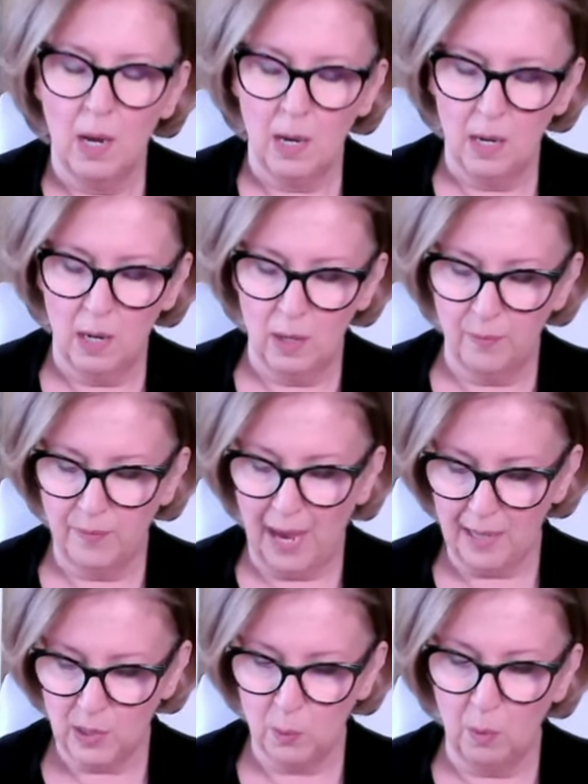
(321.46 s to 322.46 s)
uh,
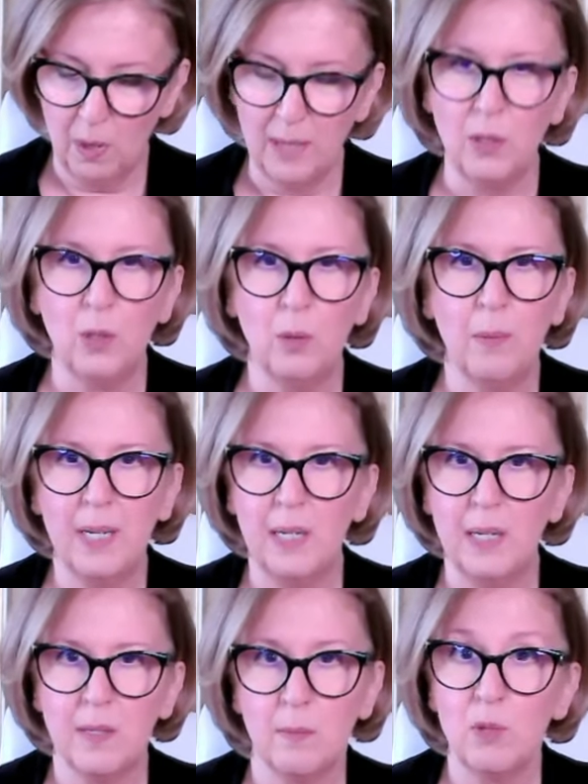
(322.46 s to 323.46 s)
that's what you may
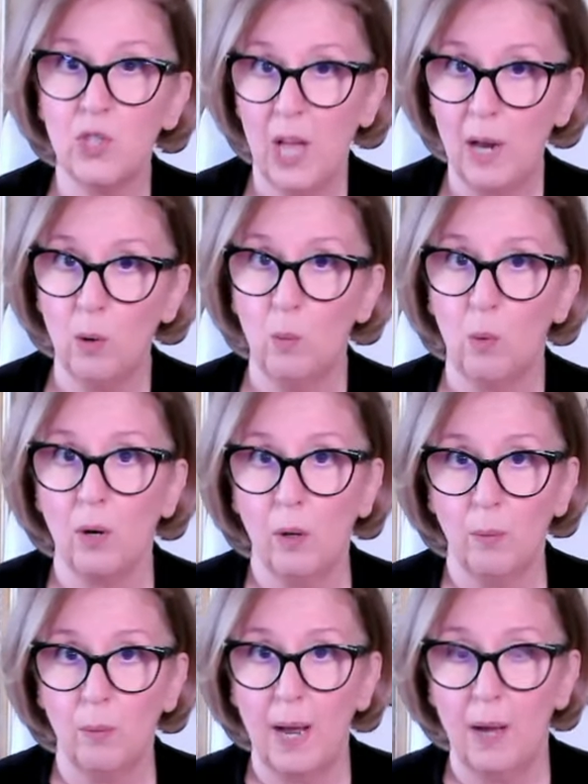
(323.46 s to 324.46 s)
need some shadow work
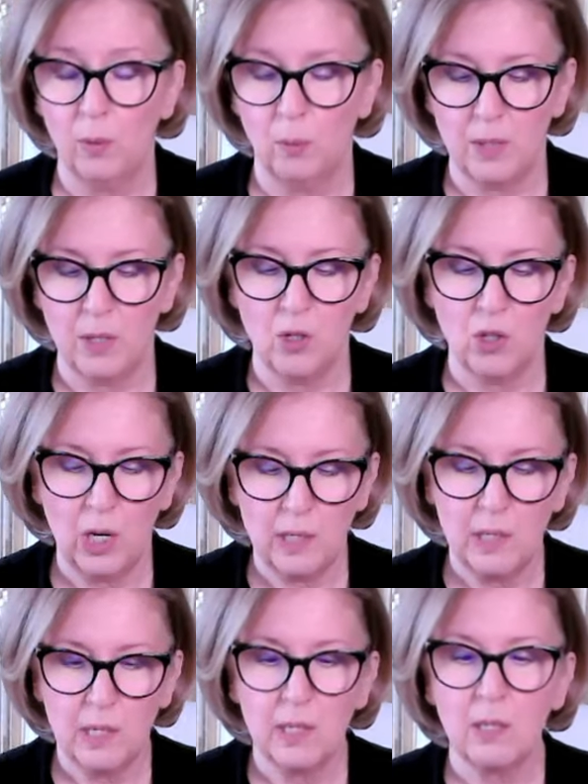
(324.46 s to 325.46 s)
around with the
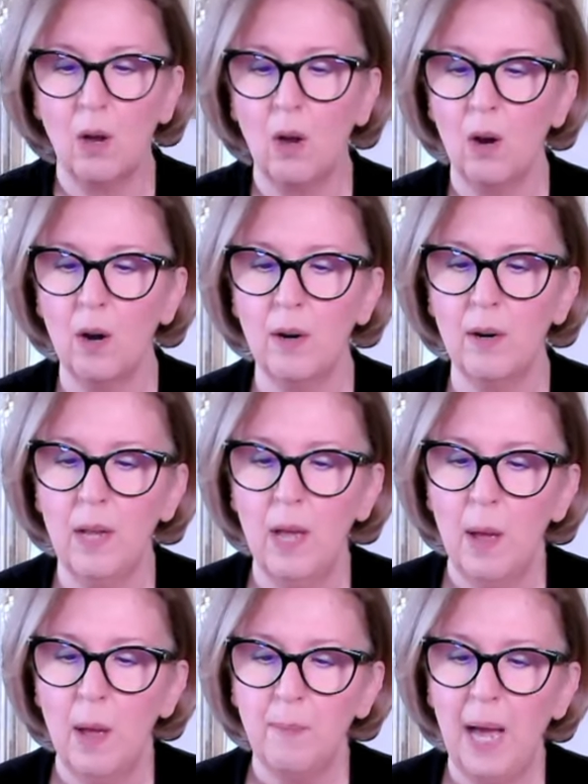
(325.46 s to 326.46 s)
Justice card.
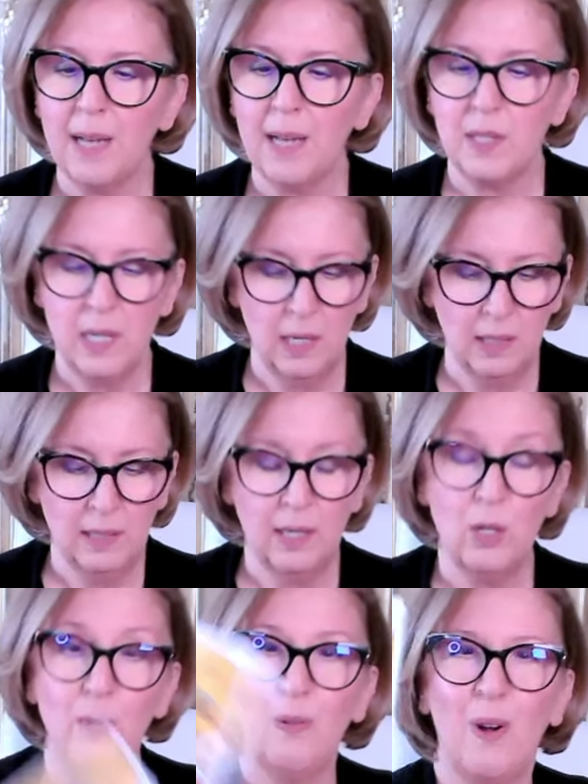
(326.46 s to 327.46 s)
Past healing
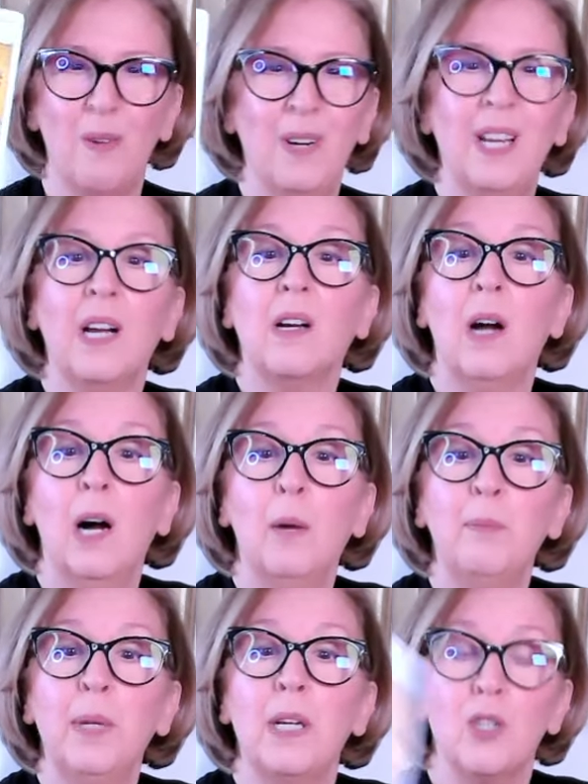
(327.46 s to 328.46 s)
that you've already
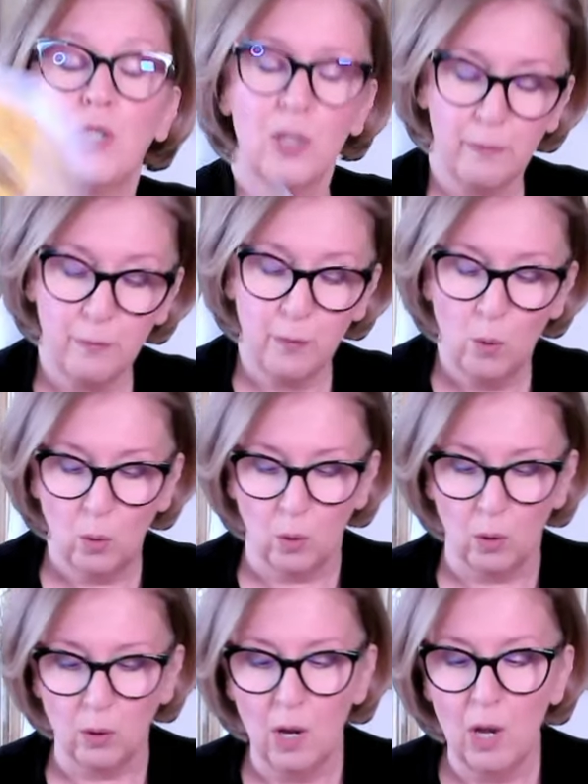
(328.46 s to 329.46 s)
accomplished, the
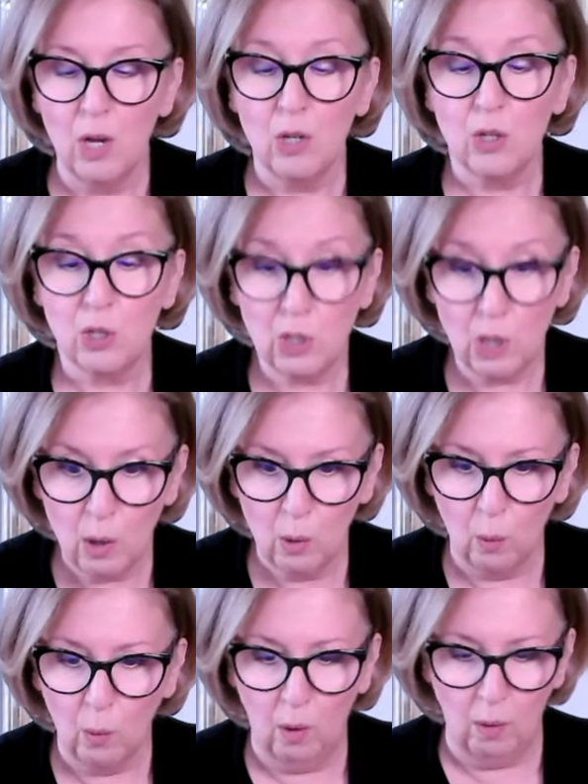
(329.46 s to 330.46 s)
Fool.
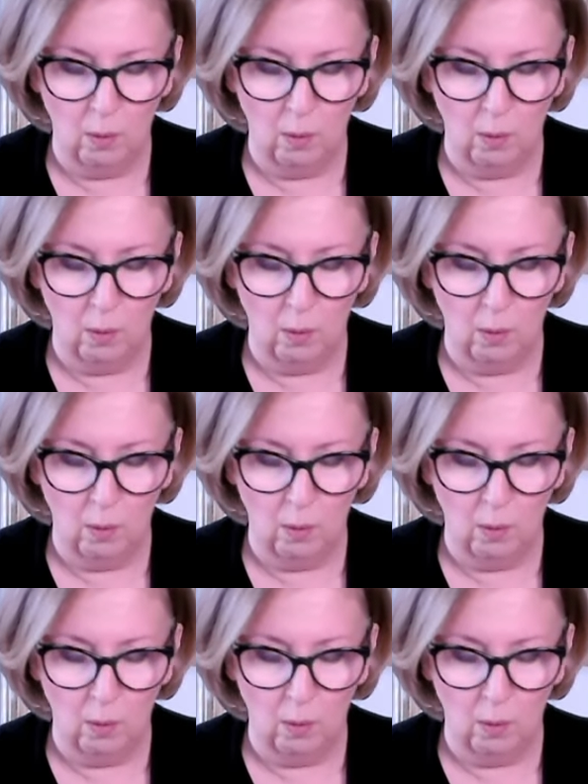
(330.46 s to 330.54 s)
So